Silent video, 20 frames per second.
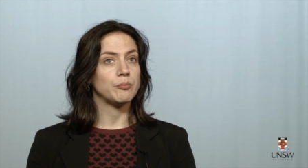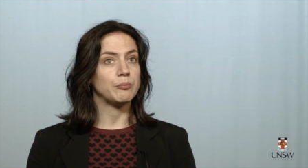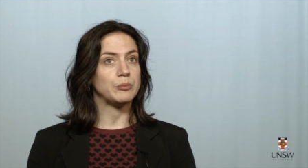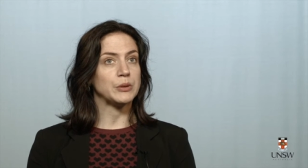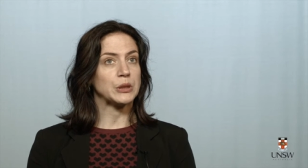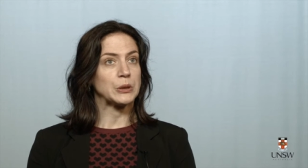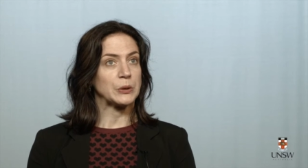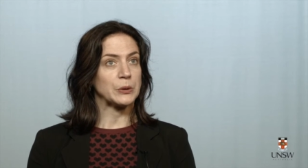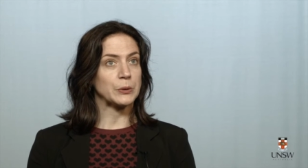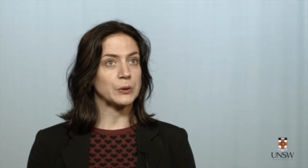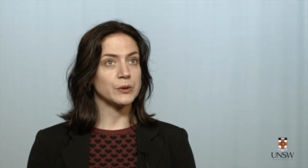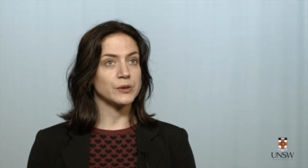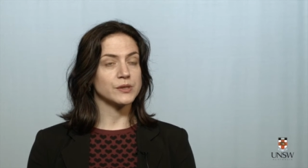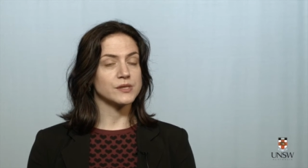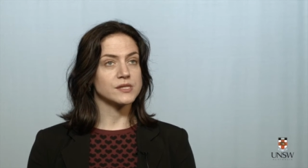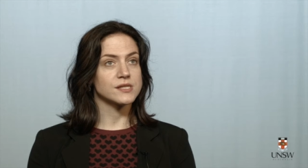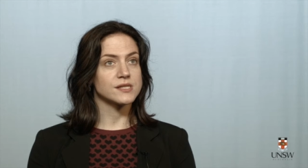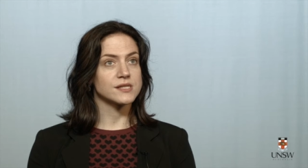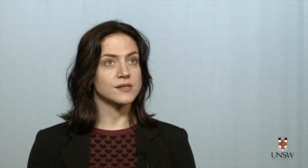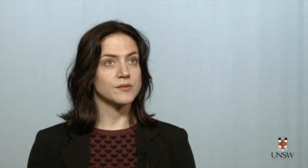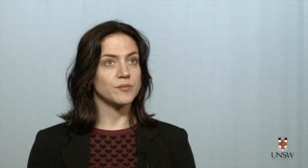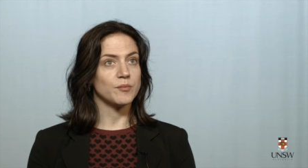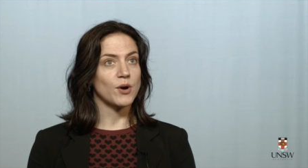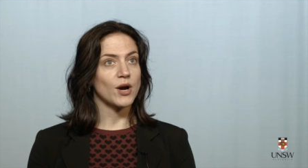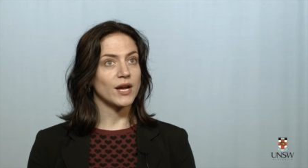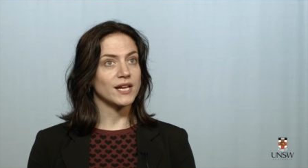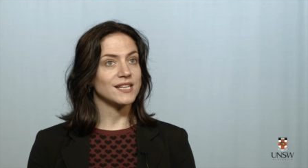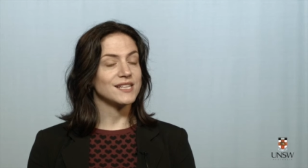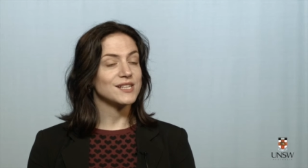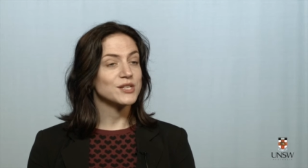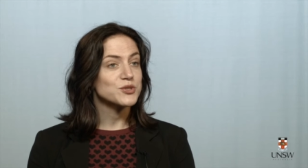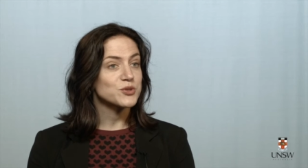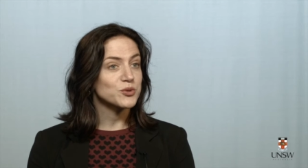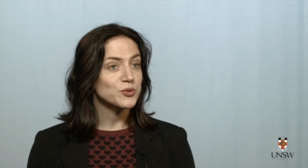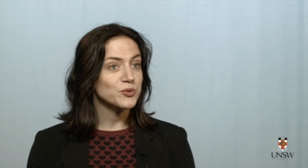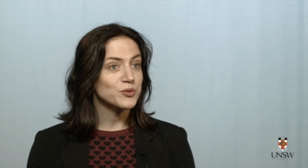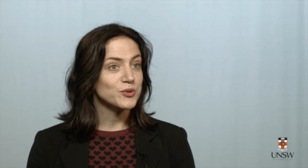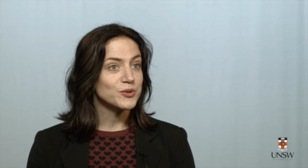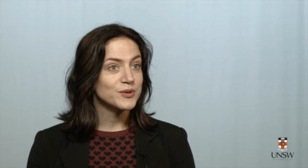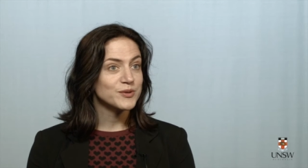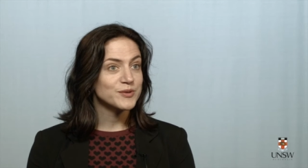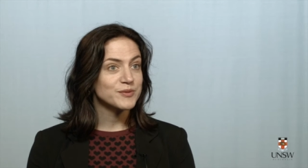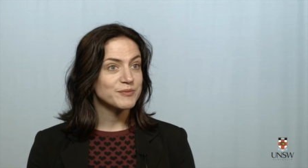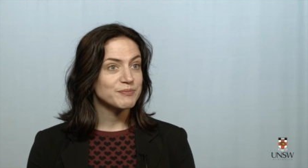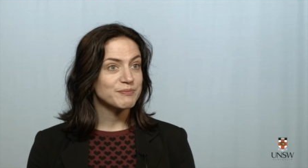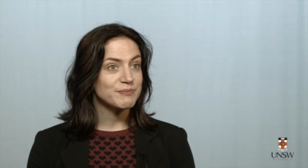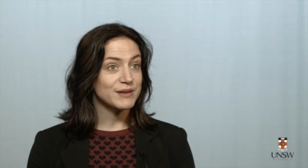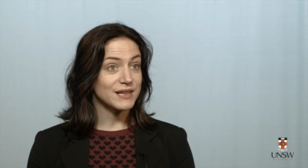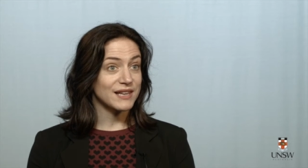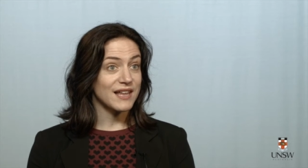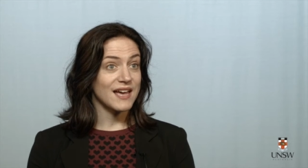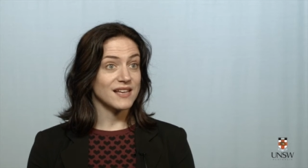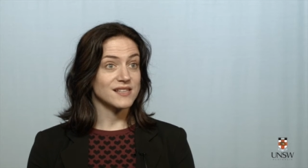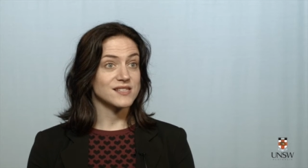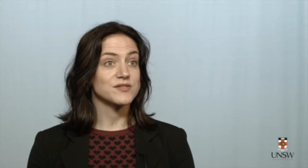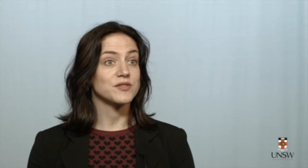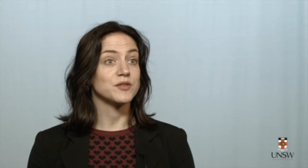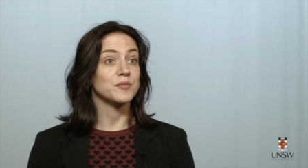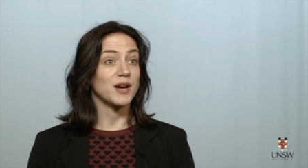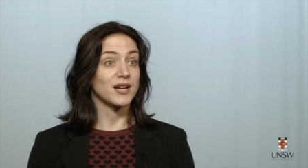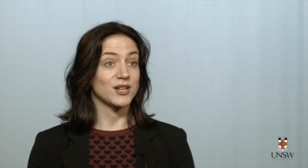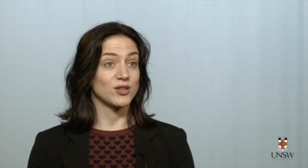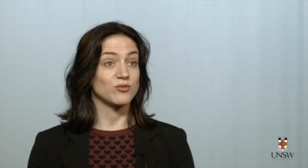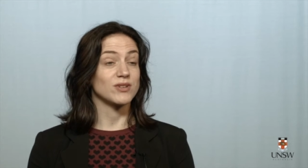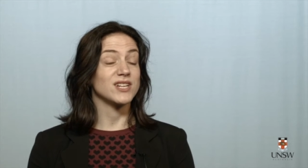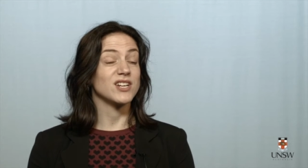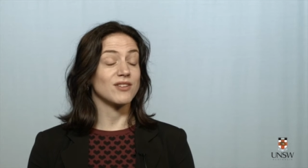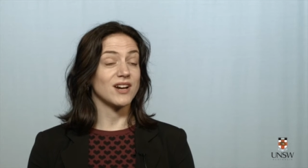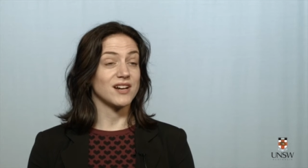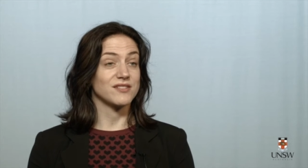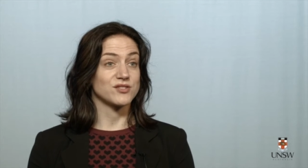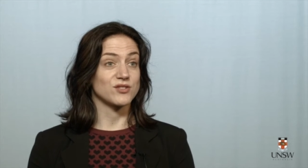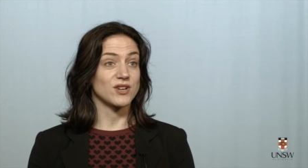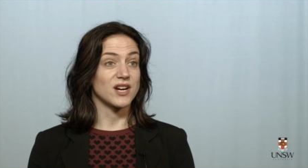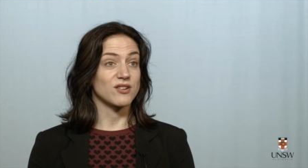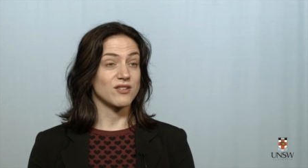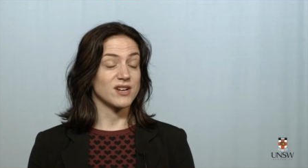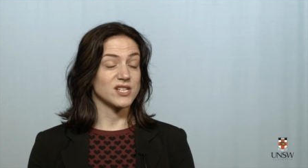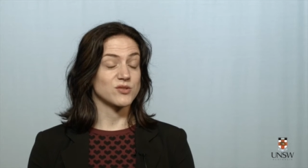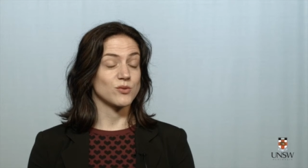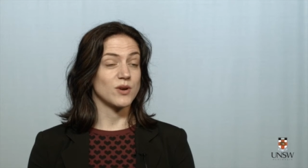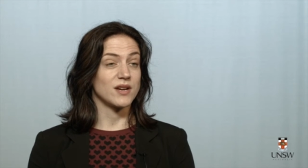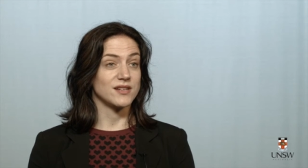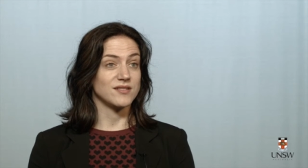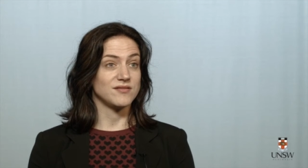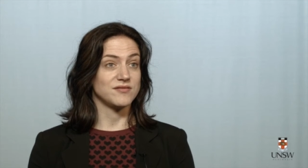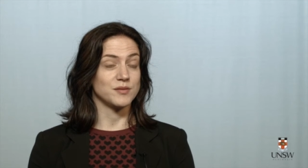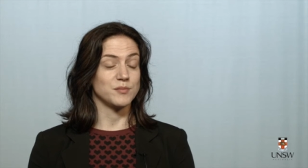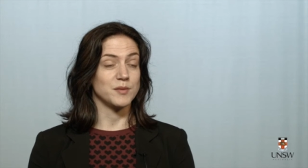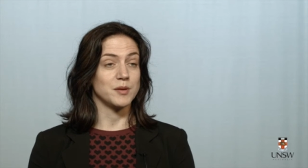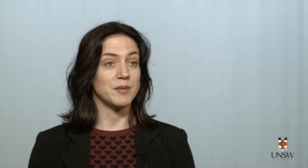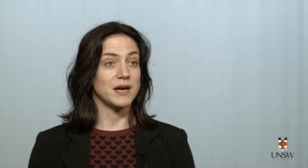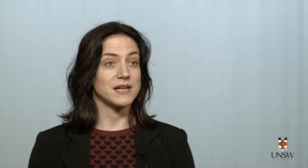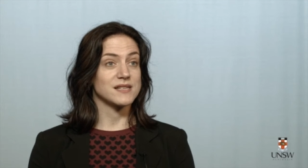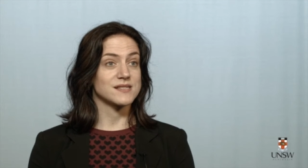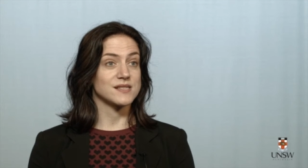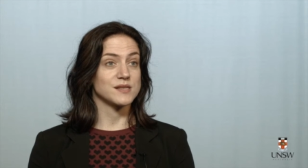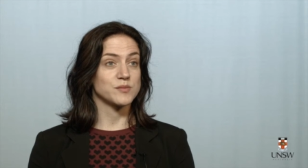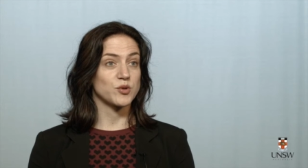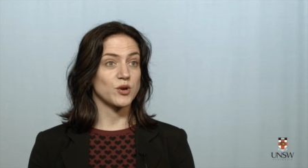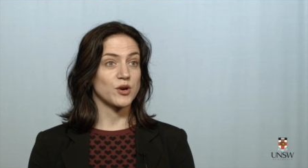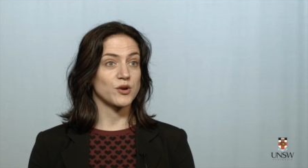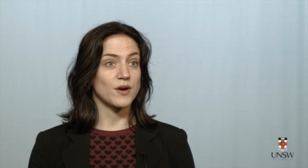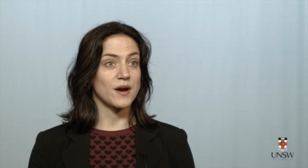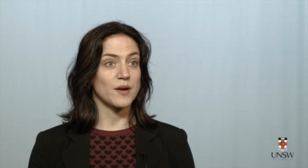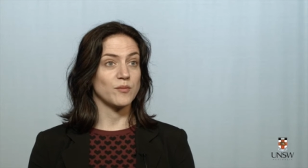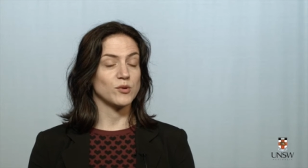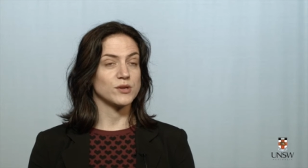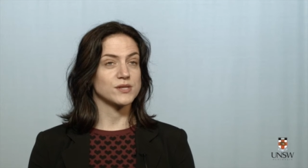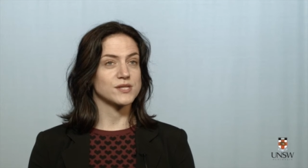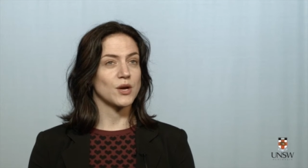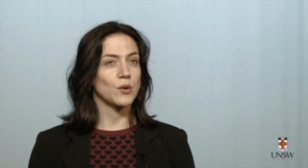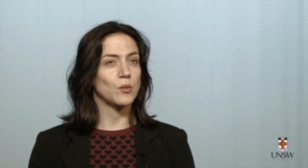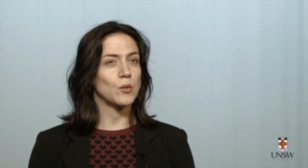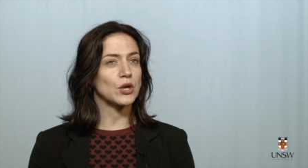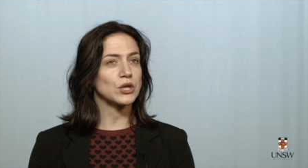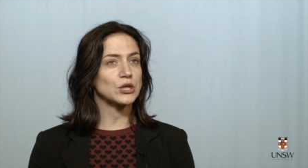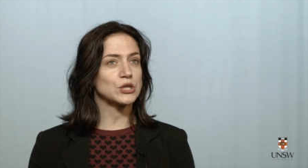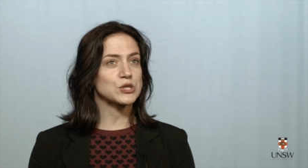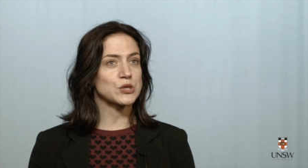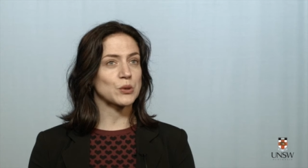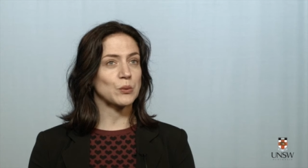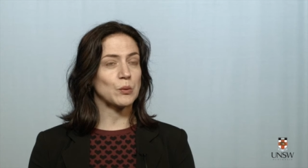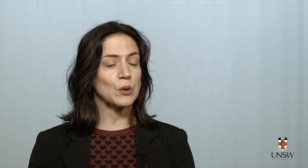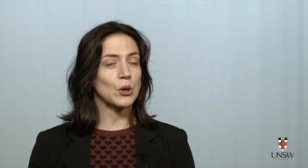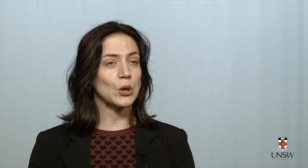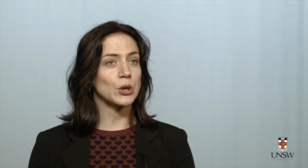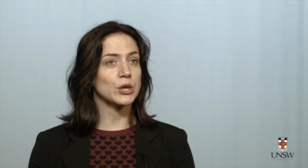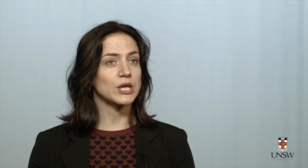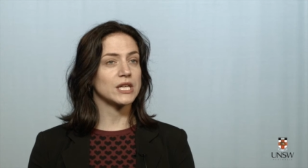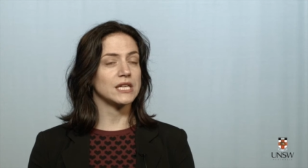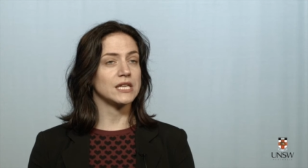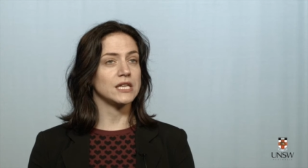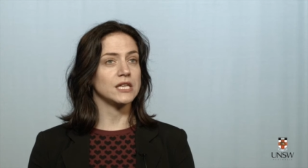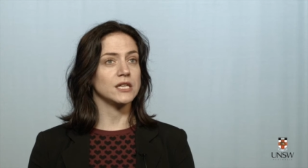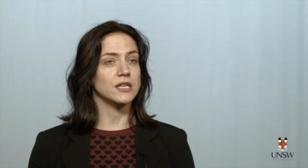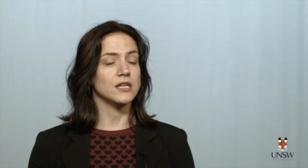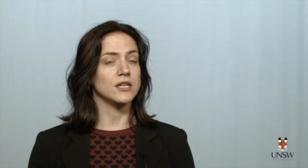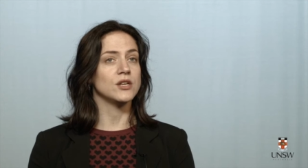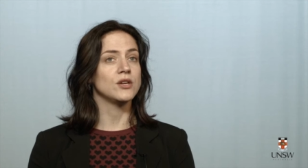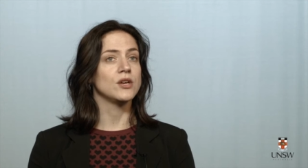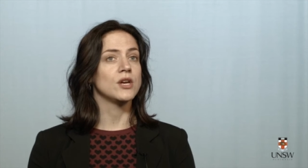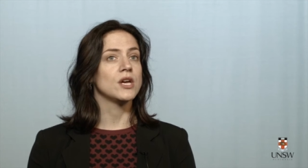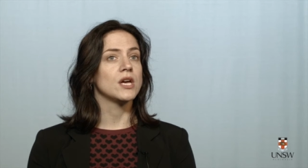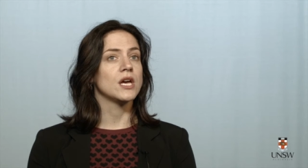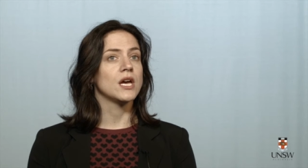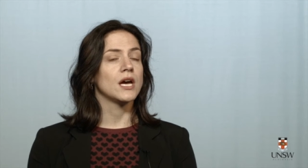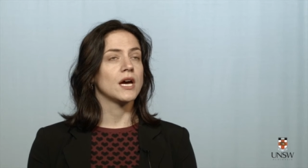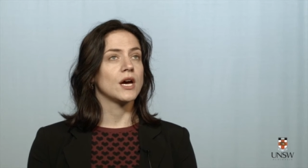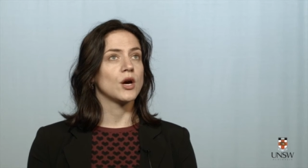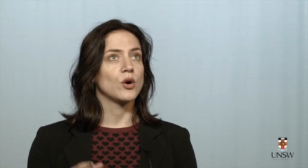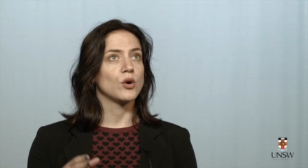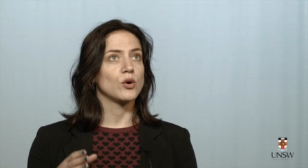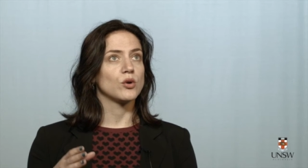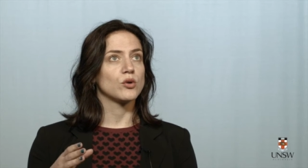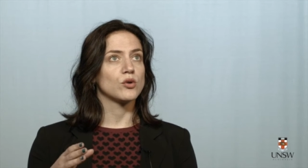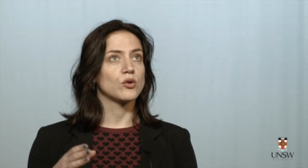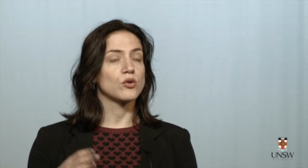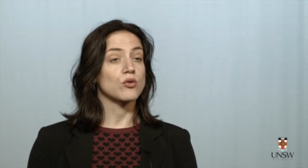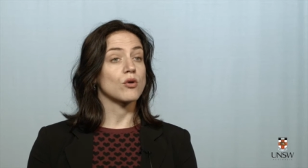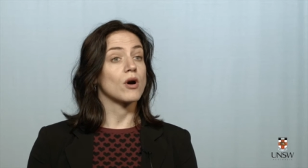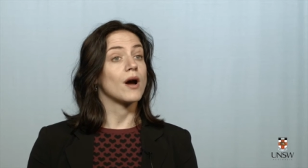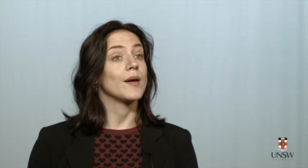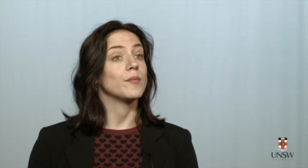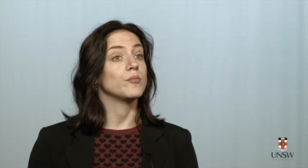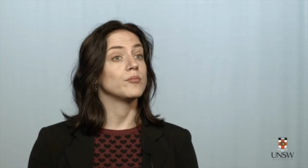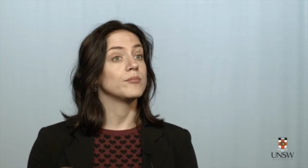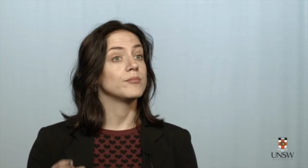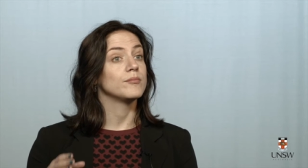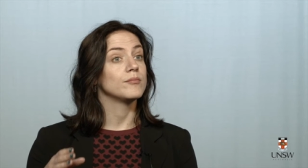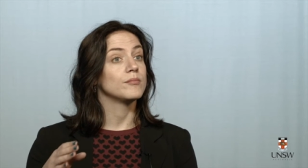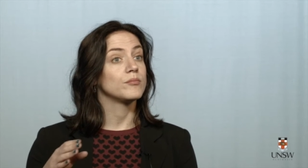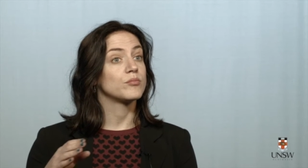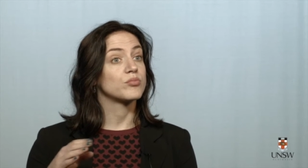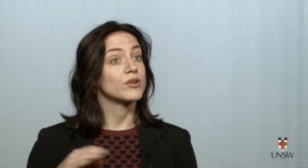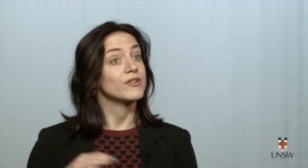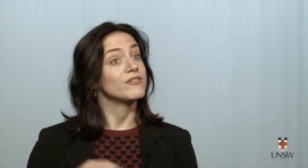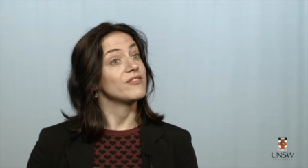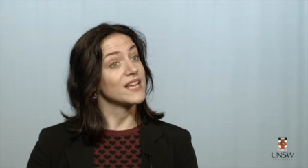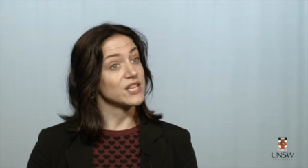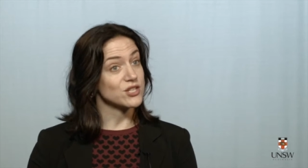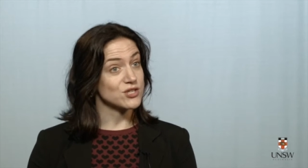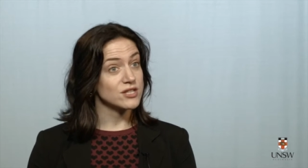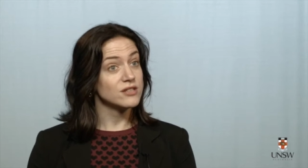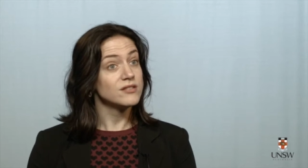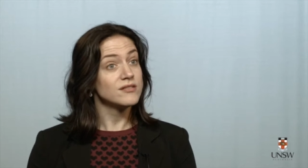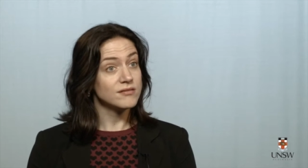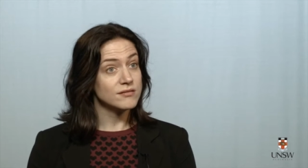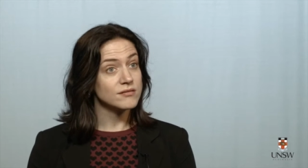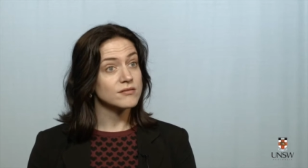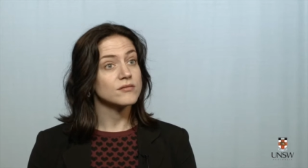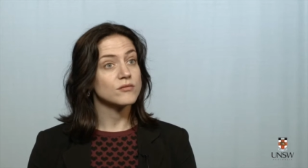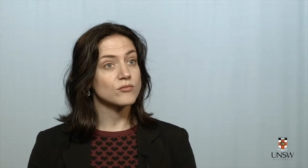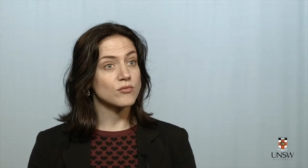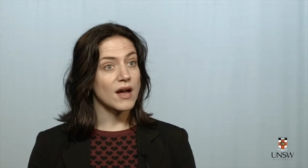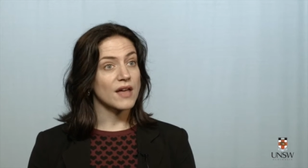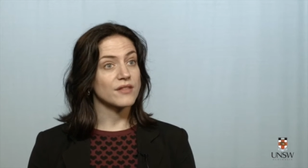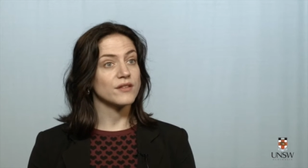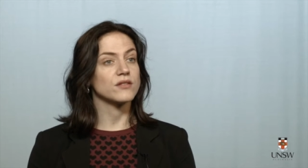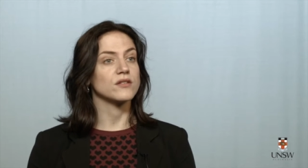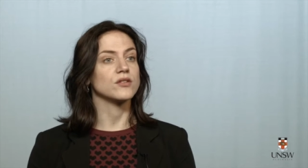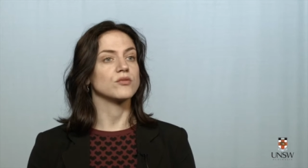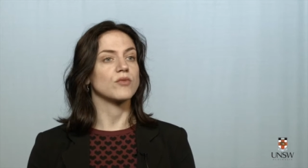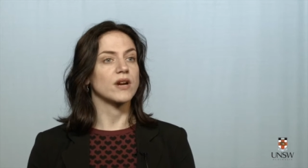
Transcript: because my initial plans for my career after I graduated from the master's program was I wanted to work in crime prevention rather than